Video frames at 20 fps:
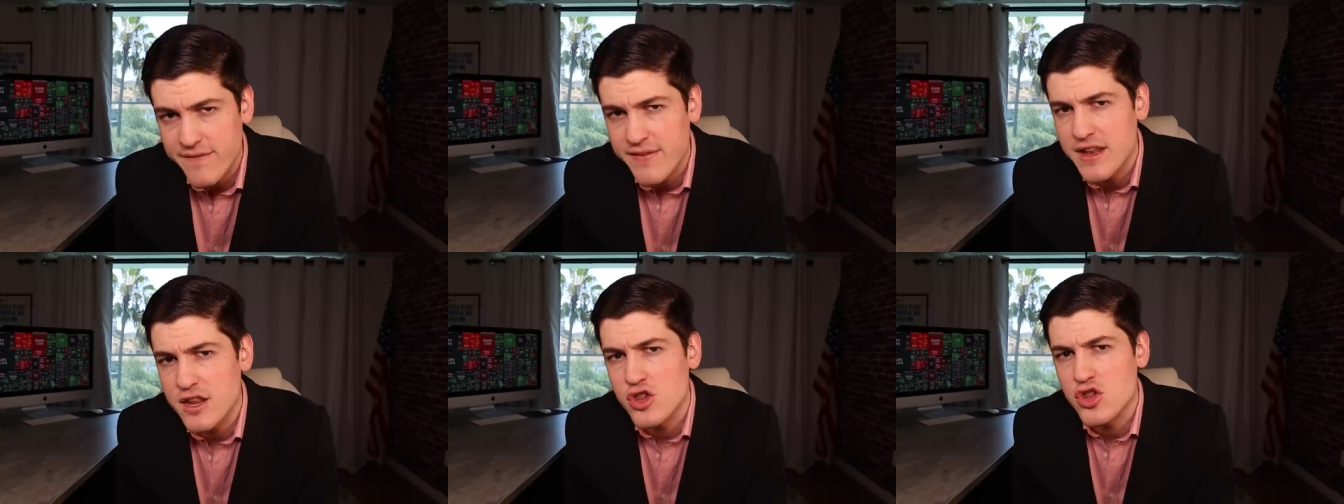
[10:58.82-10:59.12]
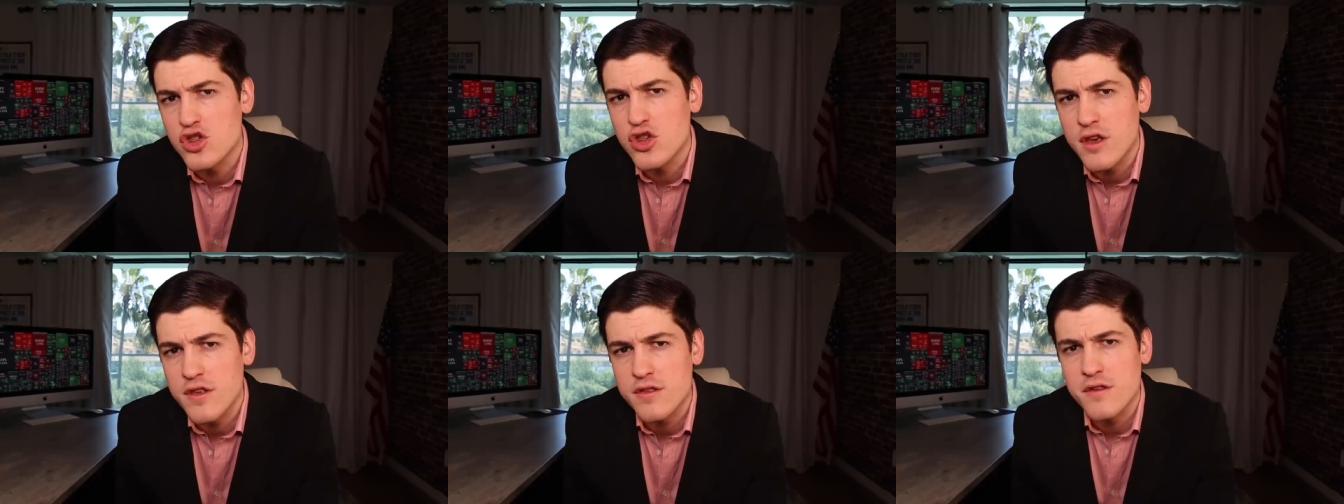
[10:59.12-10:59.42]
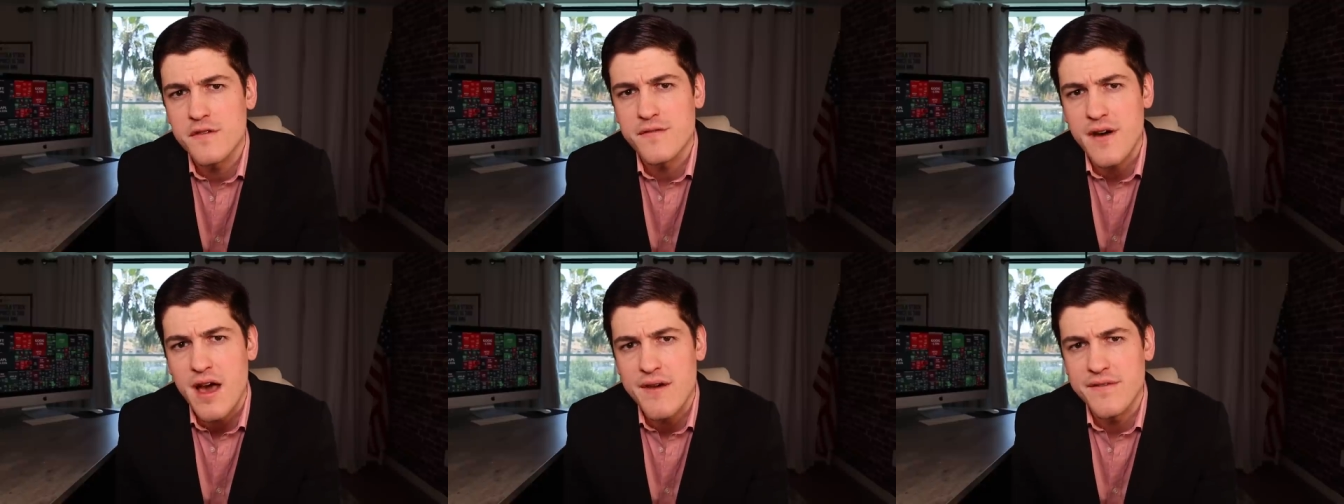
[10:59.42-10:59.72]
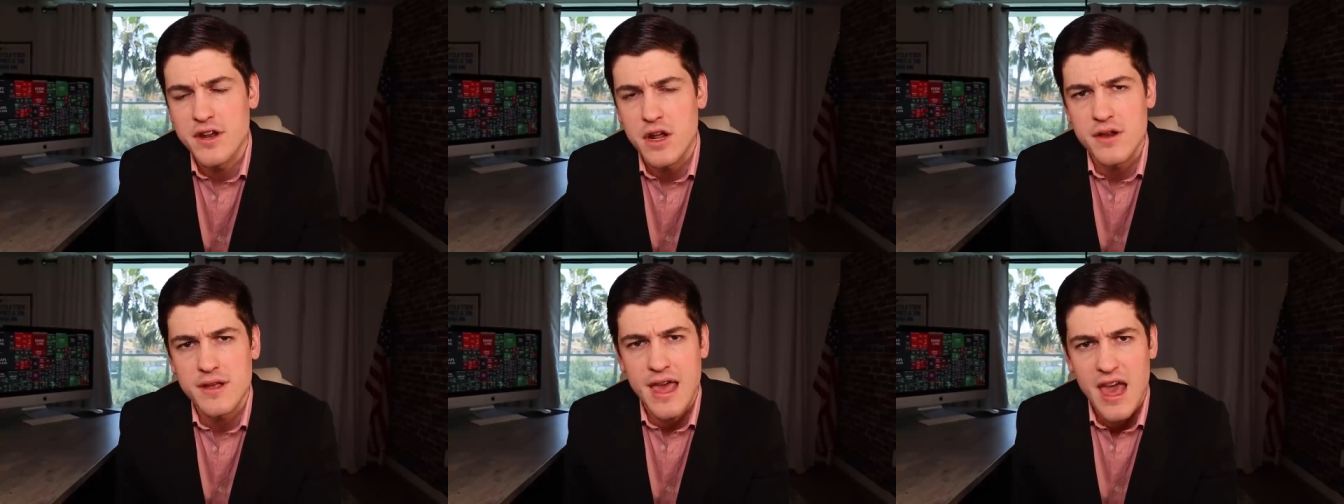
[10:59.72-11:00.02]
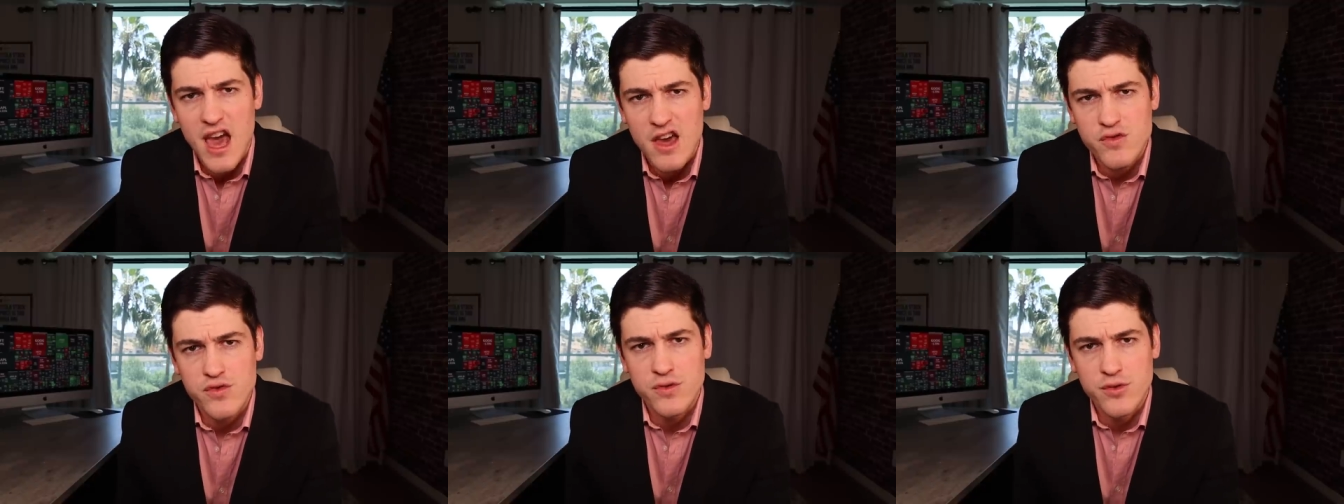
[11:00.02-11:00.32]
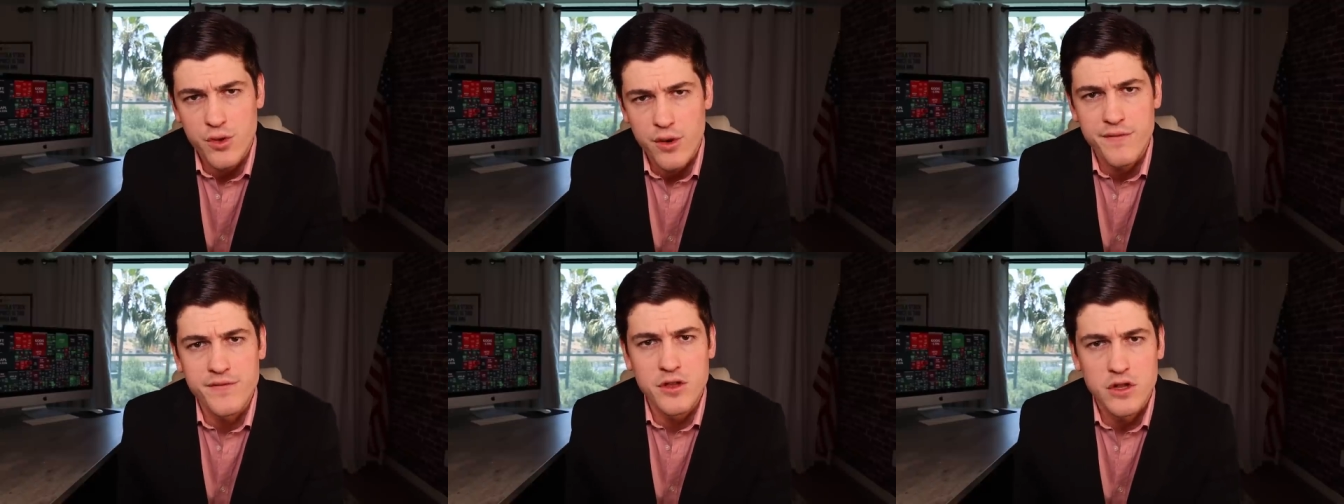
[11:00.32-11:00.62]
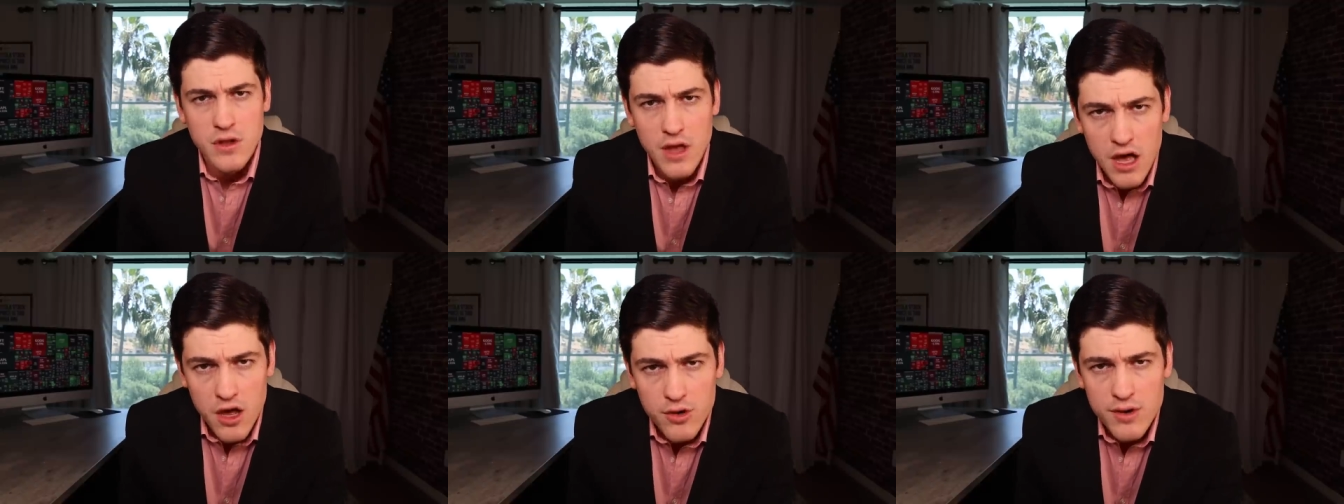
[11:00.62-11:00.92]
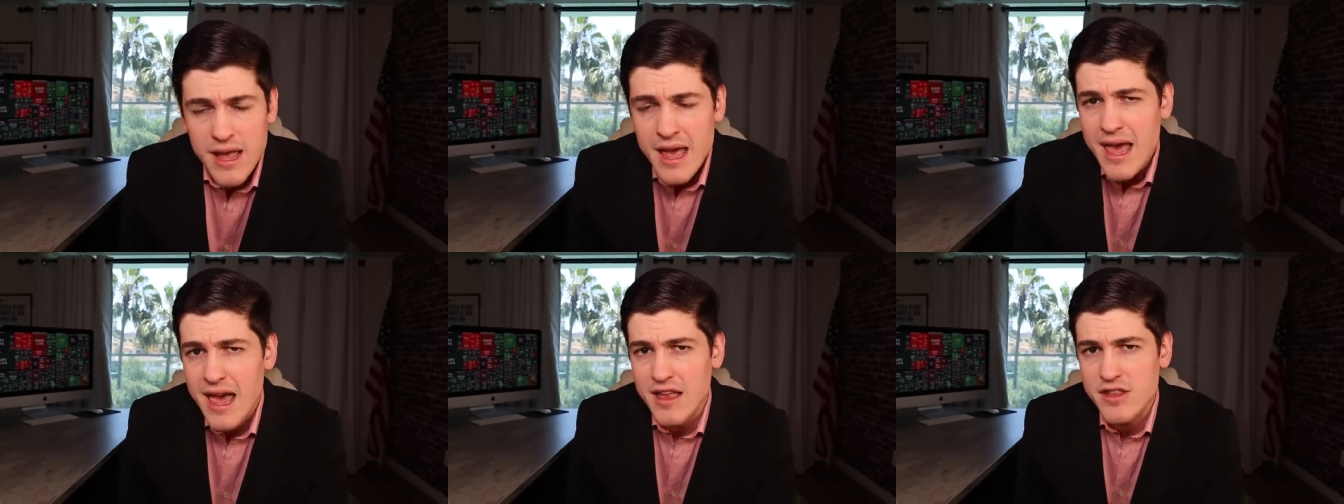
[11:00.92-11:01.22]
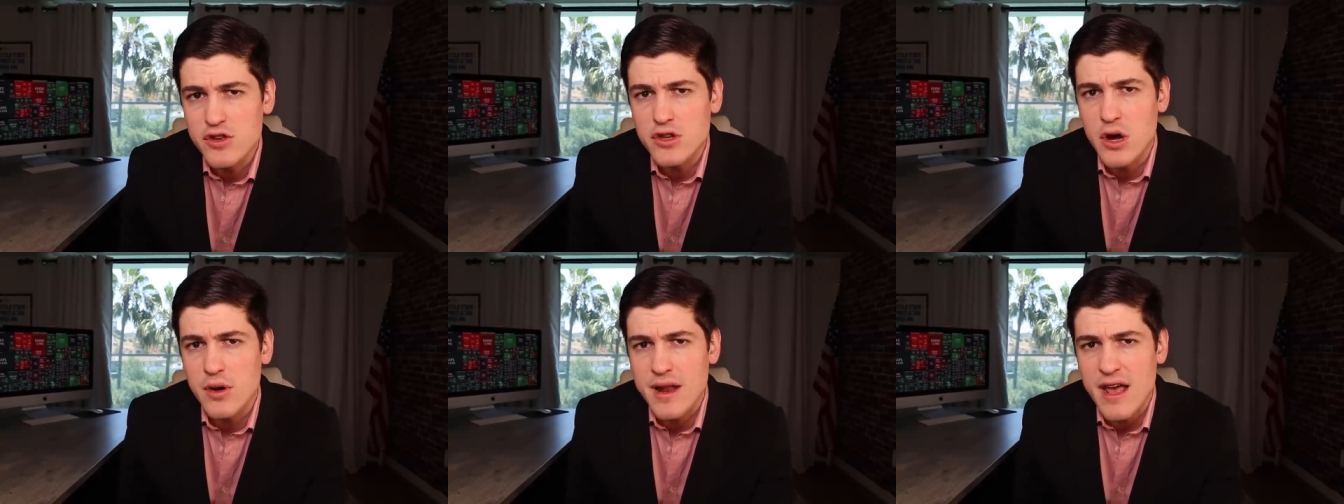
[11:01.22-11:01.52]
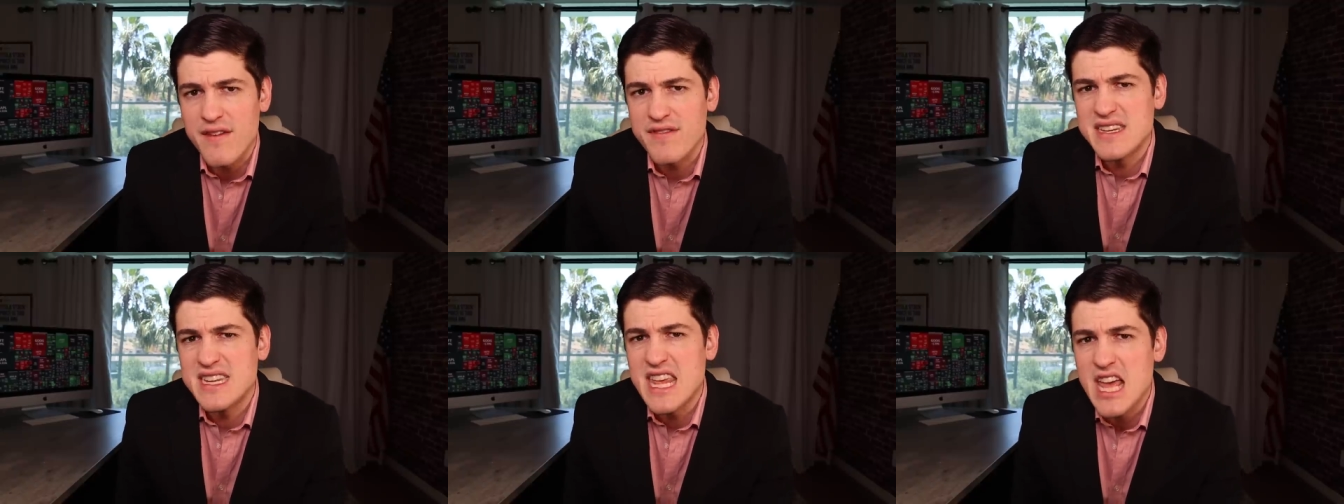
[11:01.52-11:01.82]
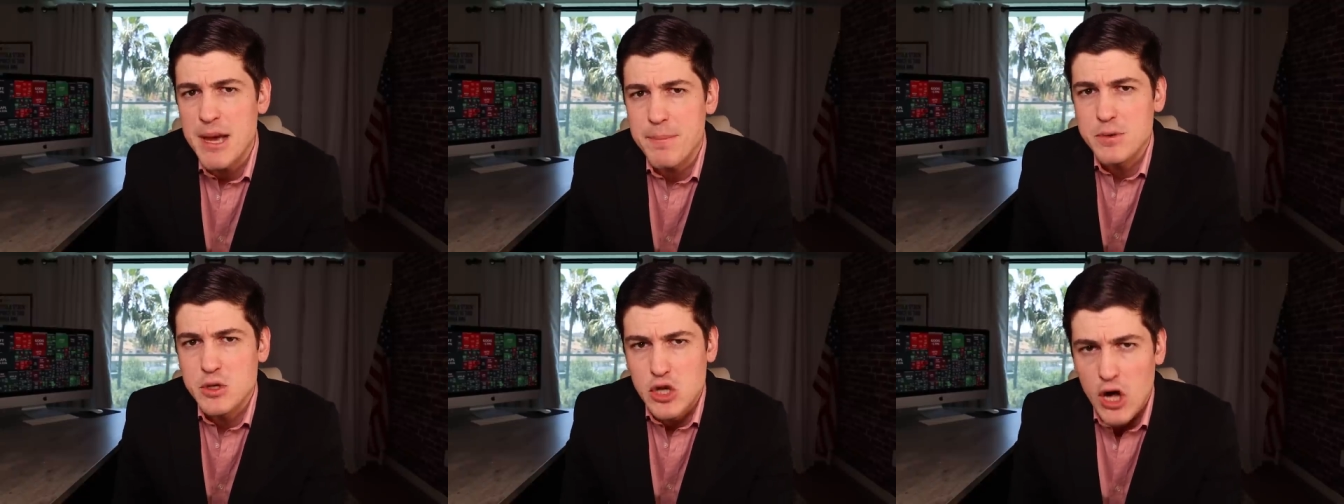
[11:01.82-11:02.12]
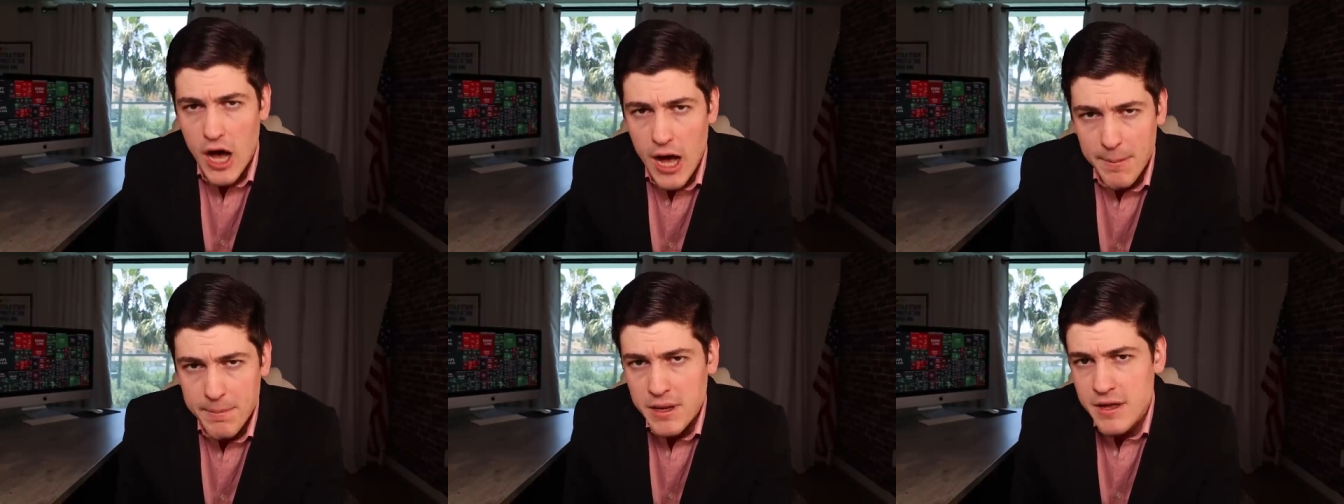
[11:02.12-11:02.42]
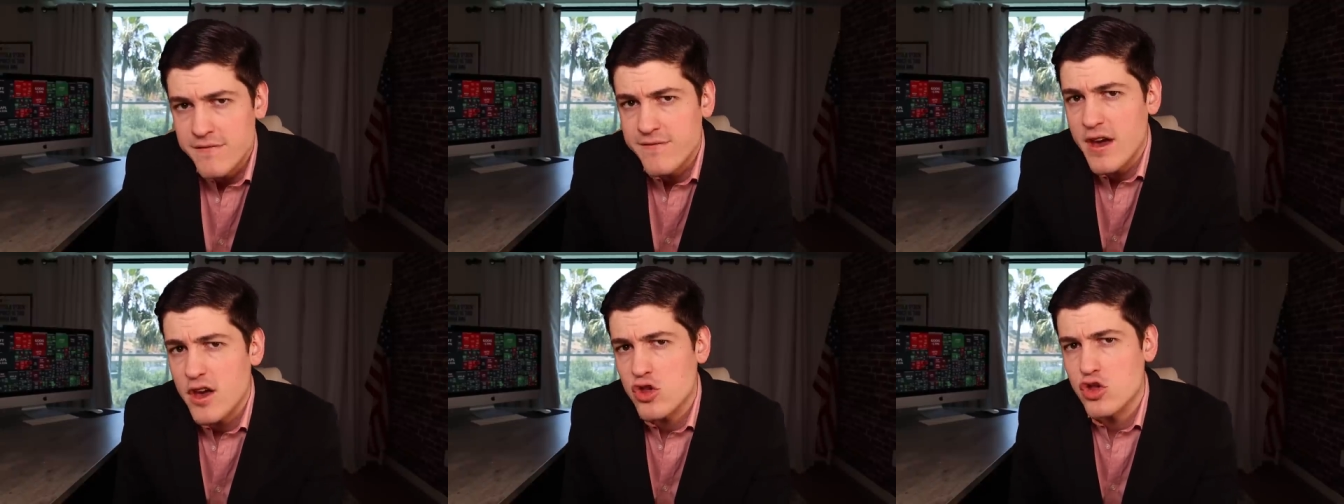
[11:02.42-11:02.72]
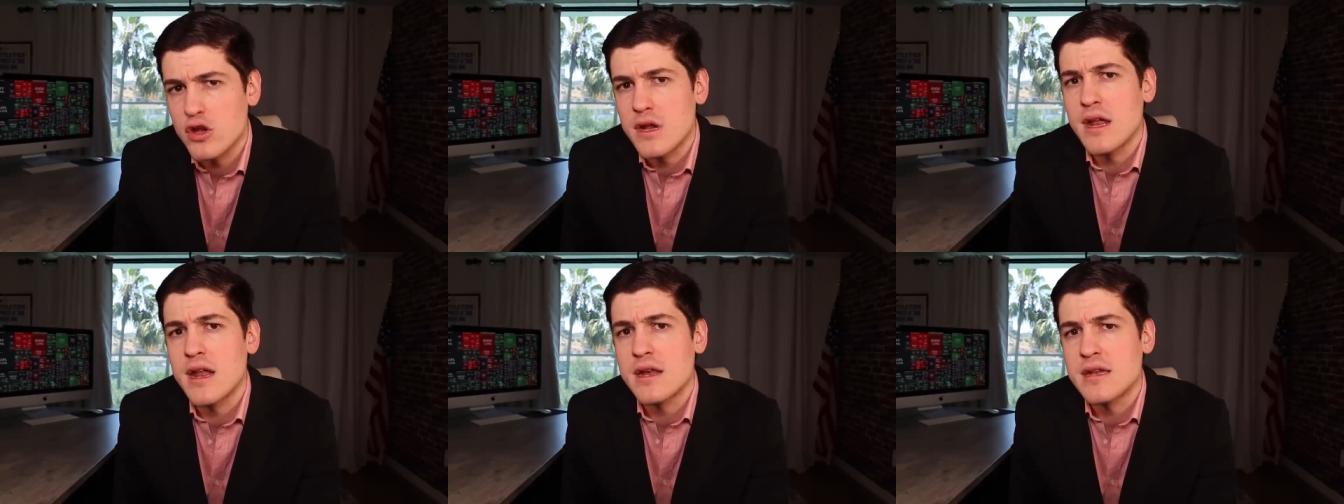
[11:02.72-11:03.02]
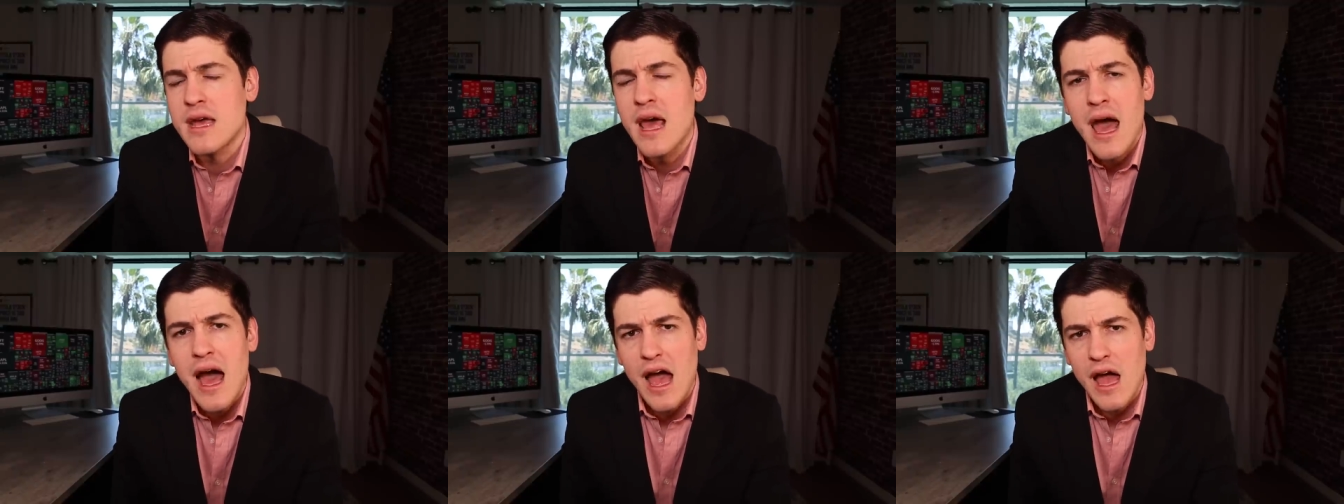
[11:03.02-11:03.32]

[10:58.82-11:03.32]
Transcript: if it is just surviving on cash reserves alone and you don't have tip-top conviction in it,